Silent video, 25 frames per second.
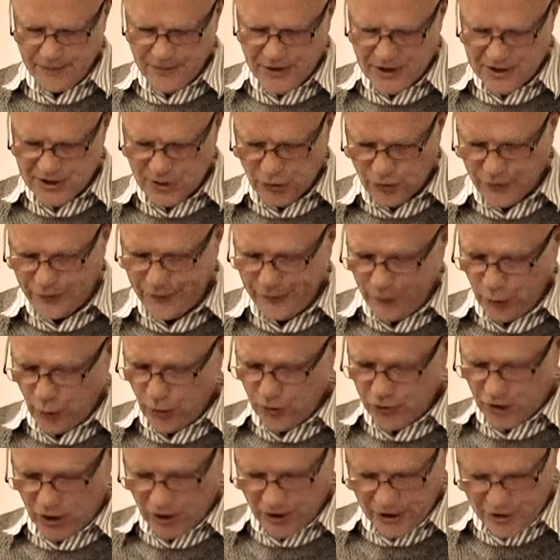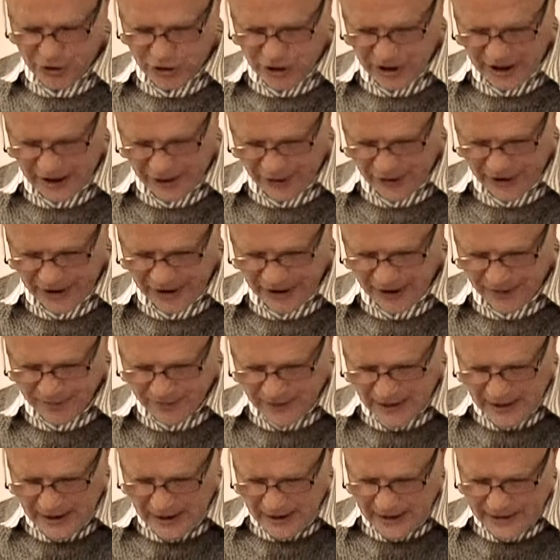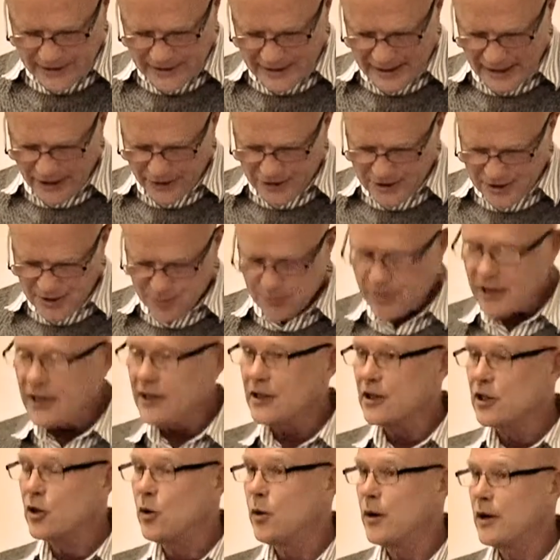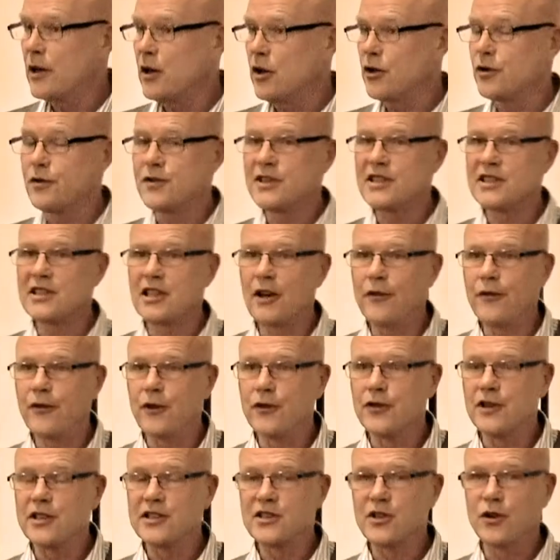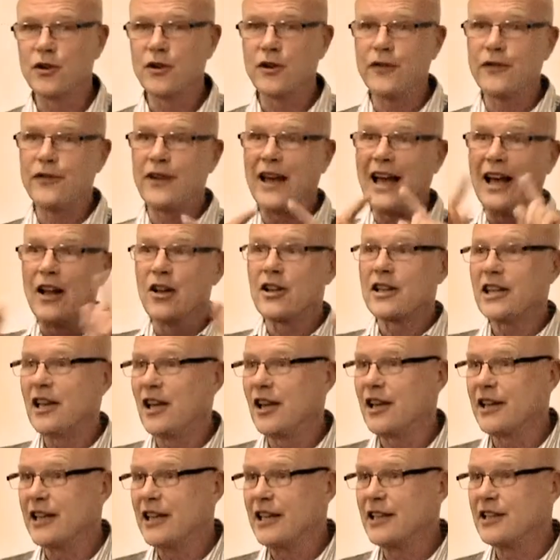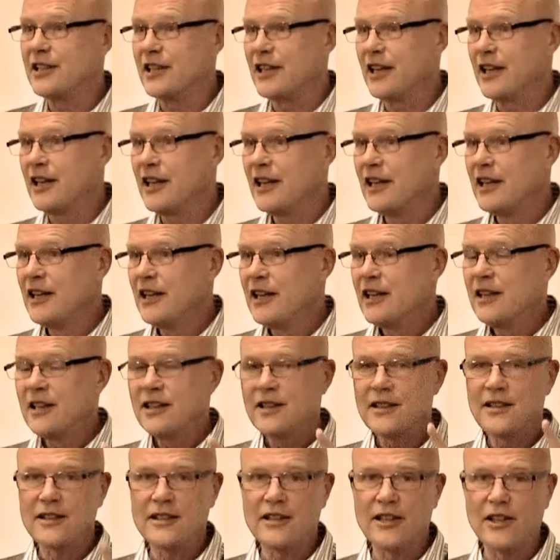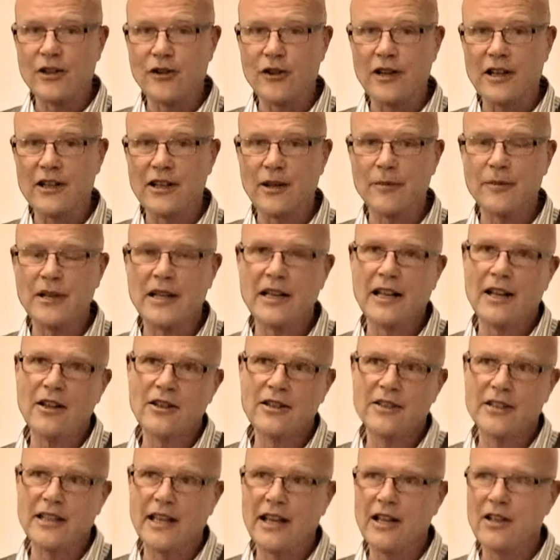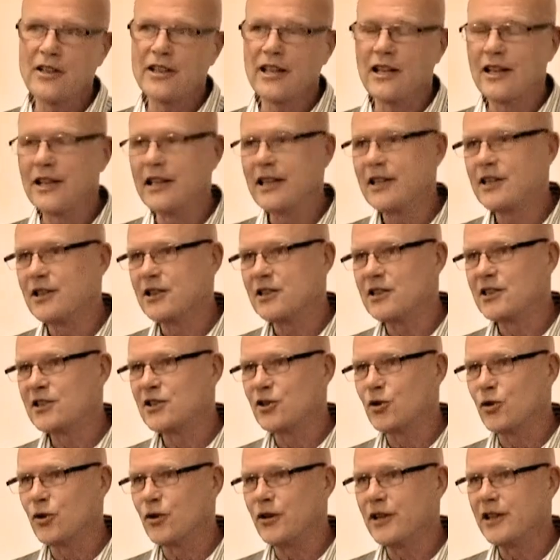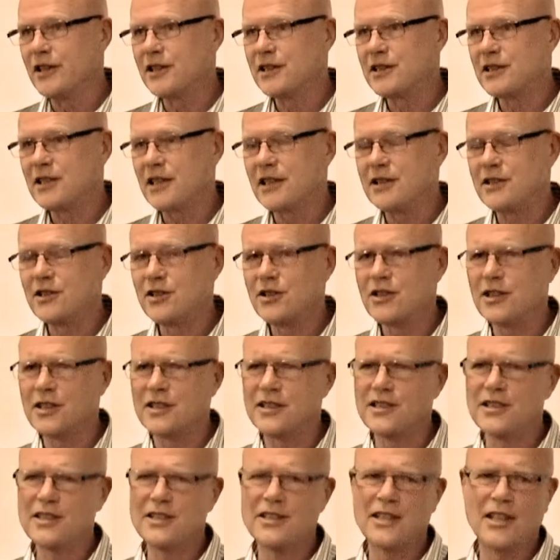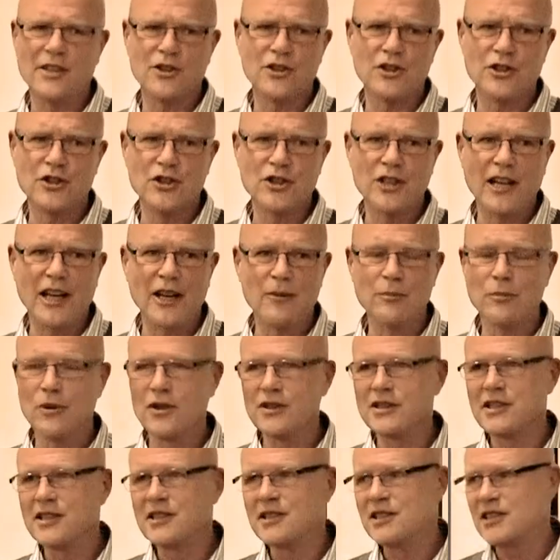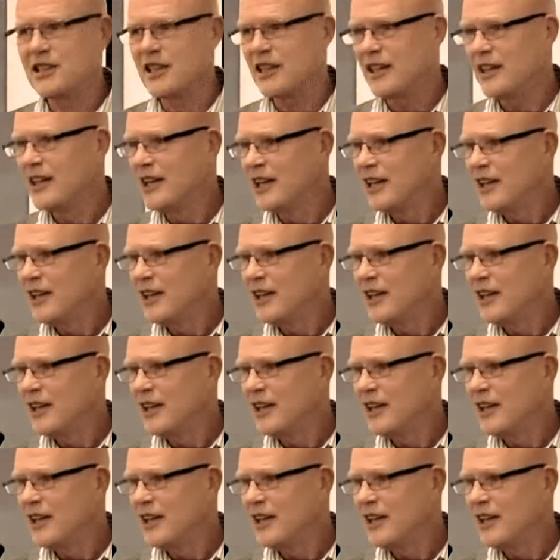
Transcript: sort of foreknowledge area. And now there's been quite a lot of stuff on the sort of Al-Qaeda theory, and I mean the Al-Qaeda story is just such a shambles, isn't it?